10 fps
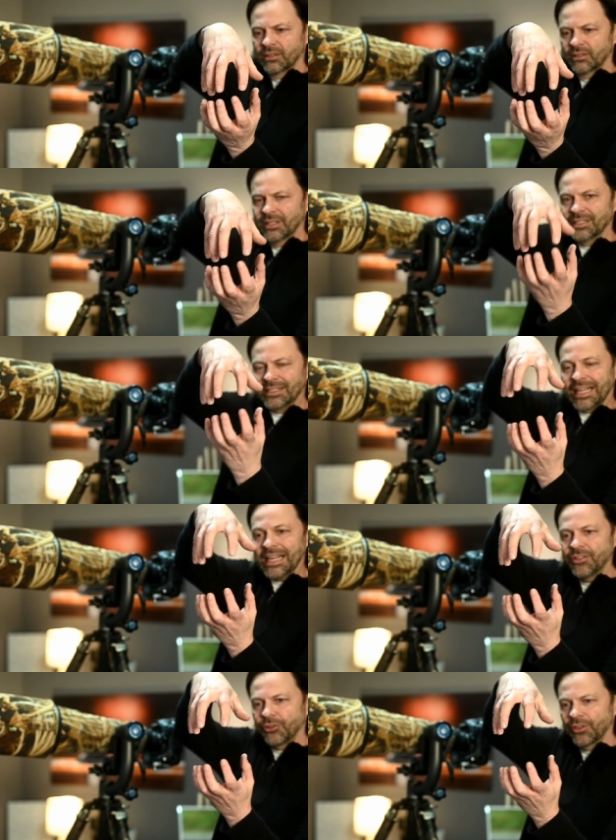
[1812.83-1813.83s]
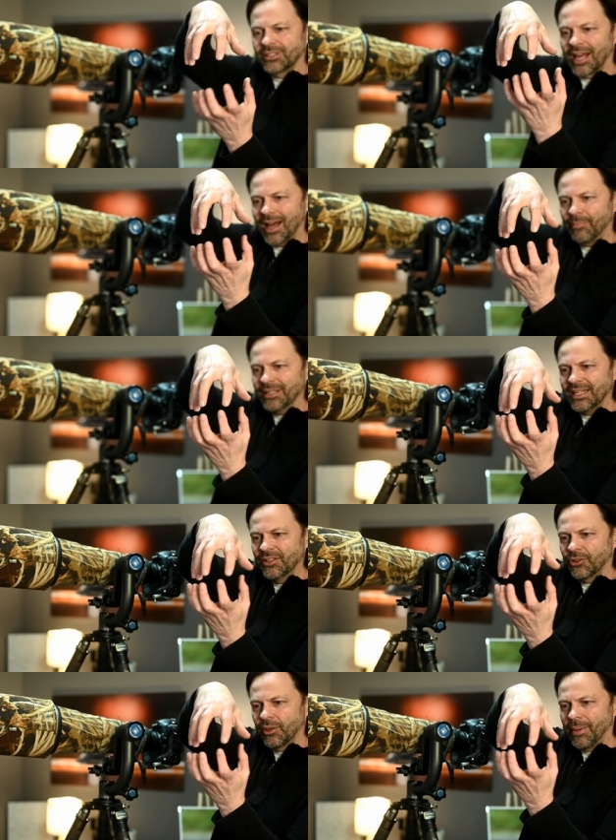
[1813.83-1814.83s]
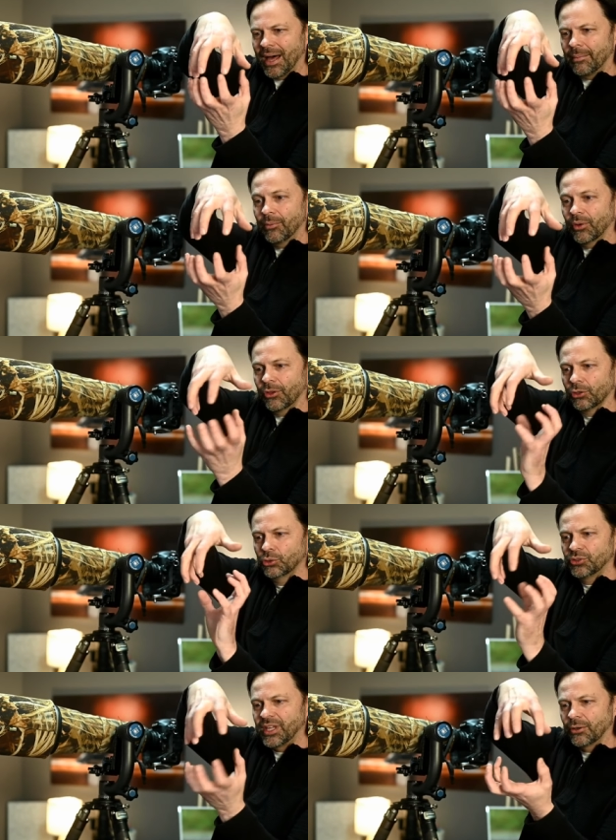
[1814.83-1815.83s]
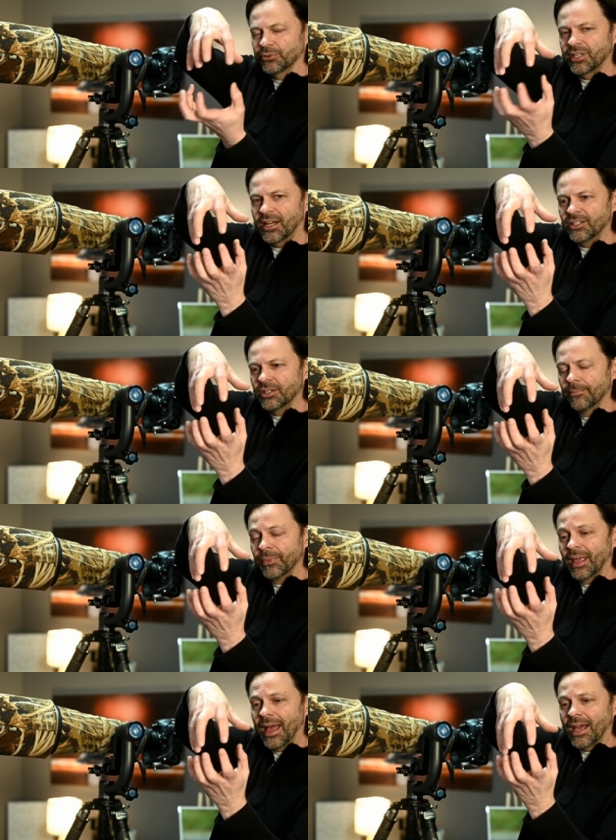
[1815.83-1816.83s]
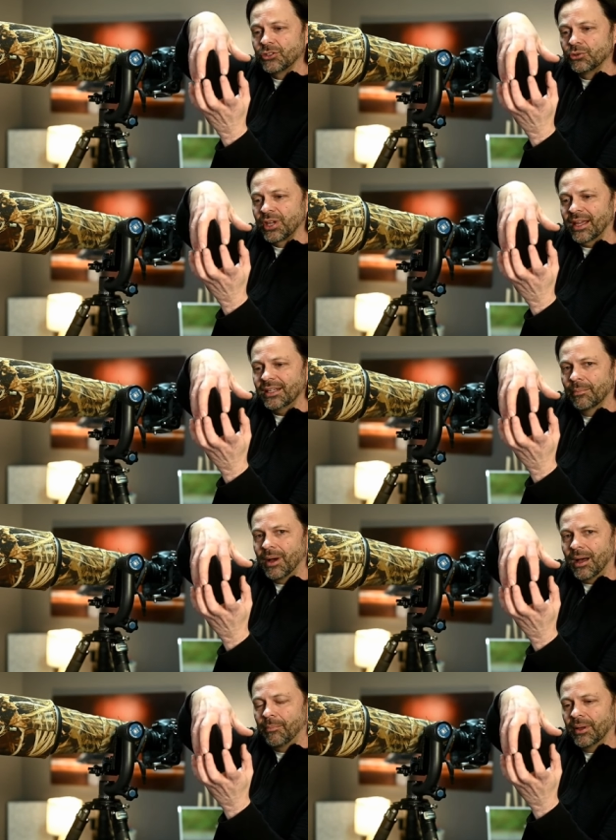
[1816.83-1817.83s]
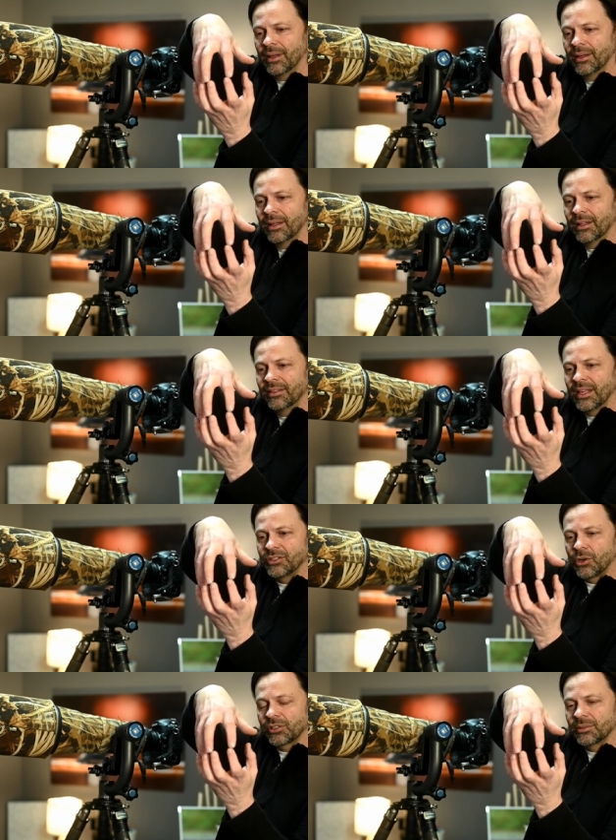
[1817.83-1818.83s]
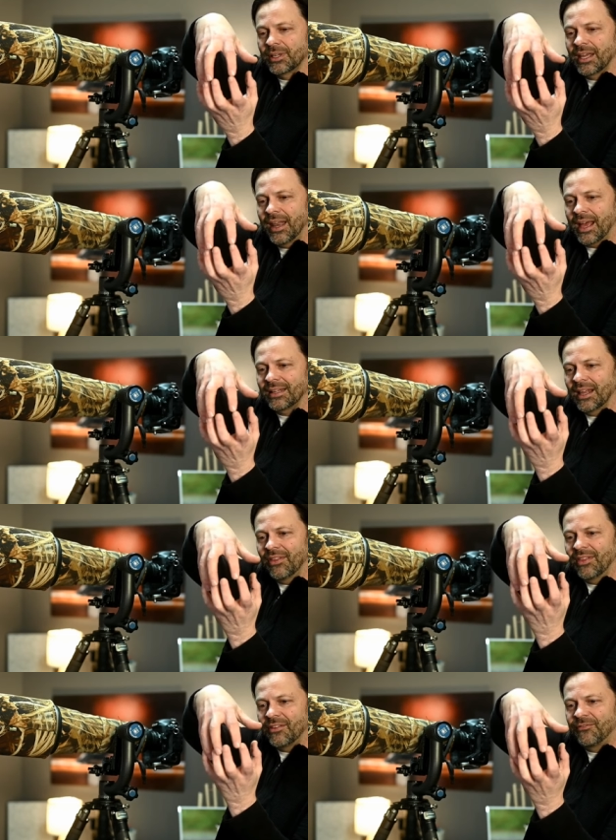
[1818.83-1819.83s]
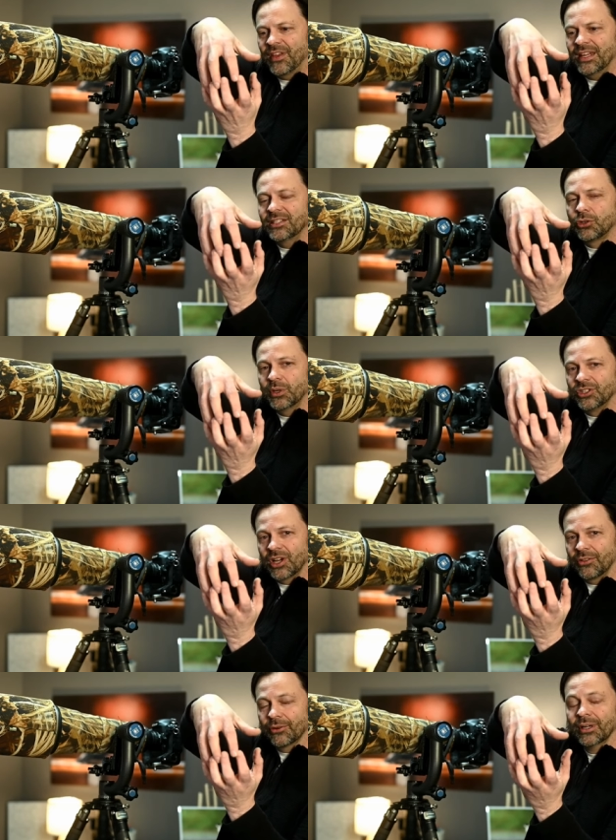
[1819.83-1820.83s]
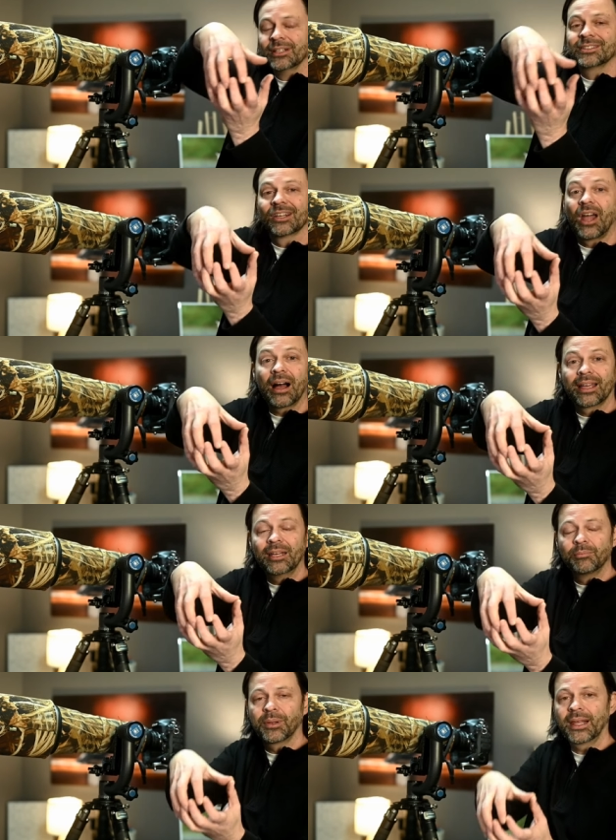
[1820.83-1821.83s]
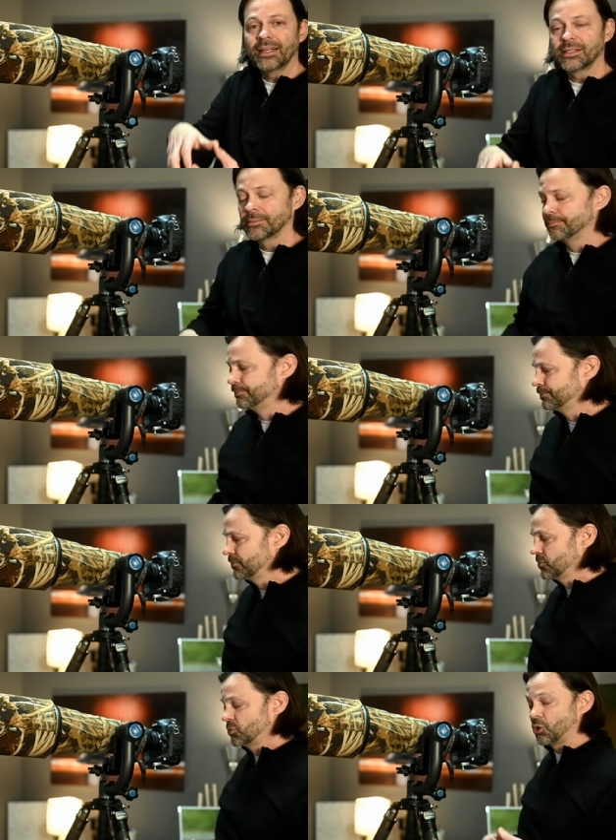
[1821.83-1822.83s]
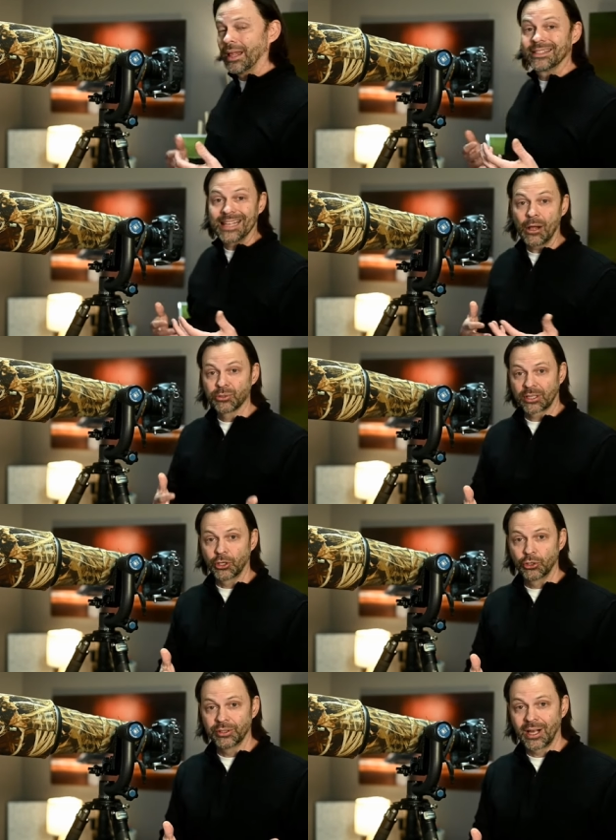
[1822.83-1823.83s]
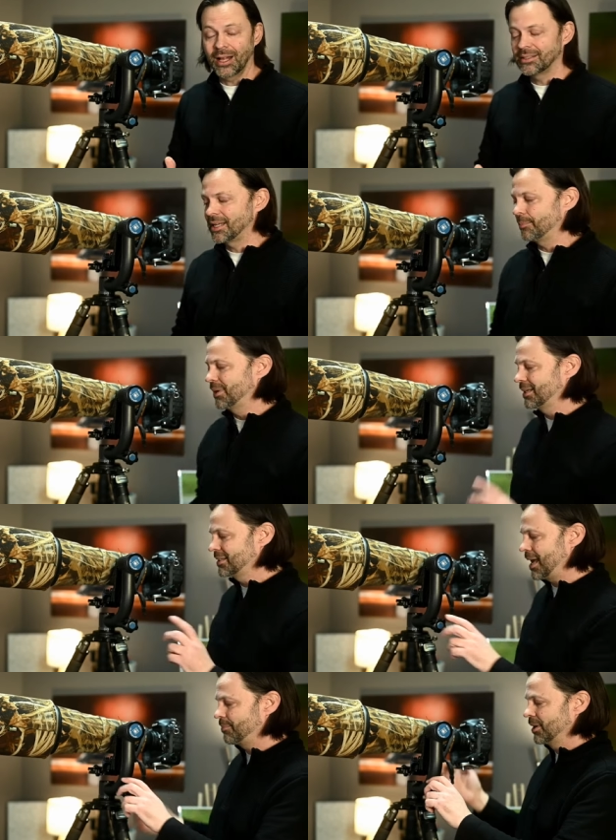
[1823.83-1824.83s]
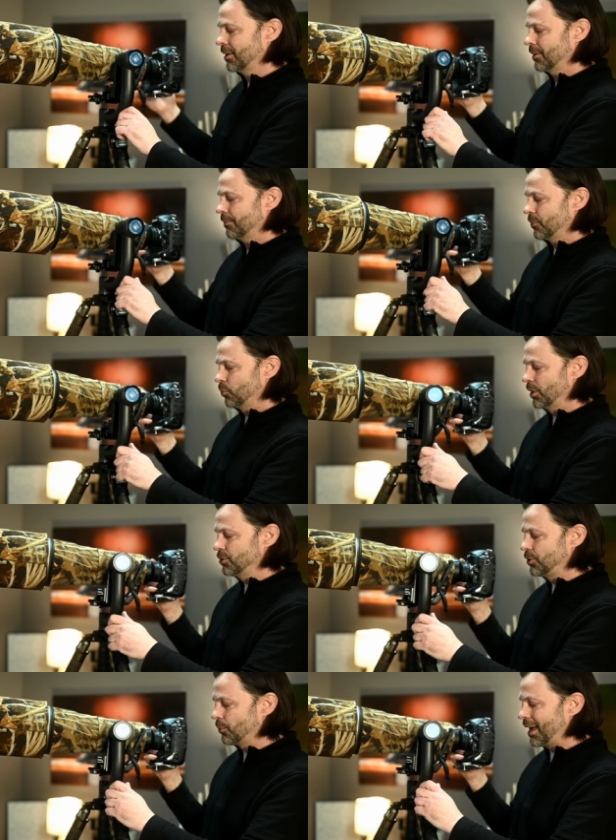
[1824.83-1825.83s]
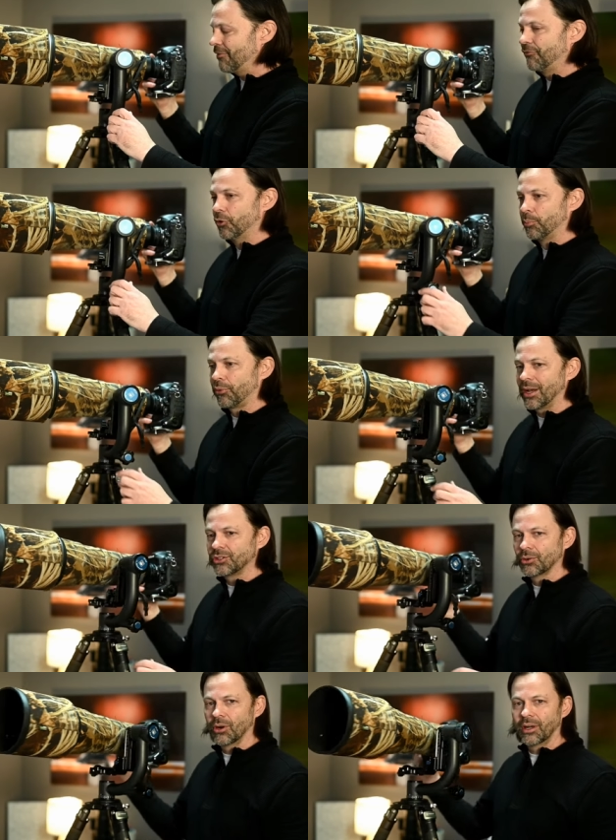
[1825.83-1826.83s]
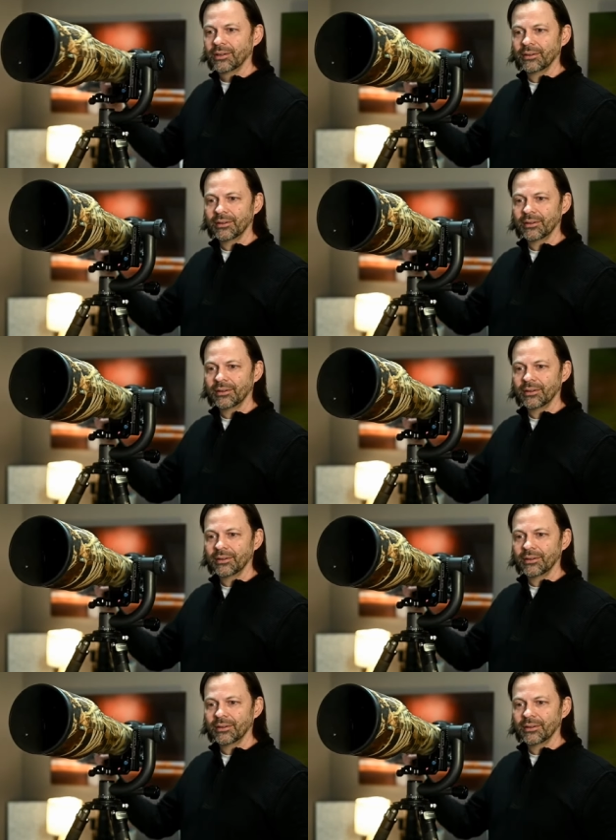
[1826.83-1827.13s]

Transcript: these teeth on the top and teeth on the bottom, and when they're loose, they don't touch. As you tighten them up, they start to connect and then they fit into each other to lock it in place. So that sounds like a good concept, except when you don't have full pressure on,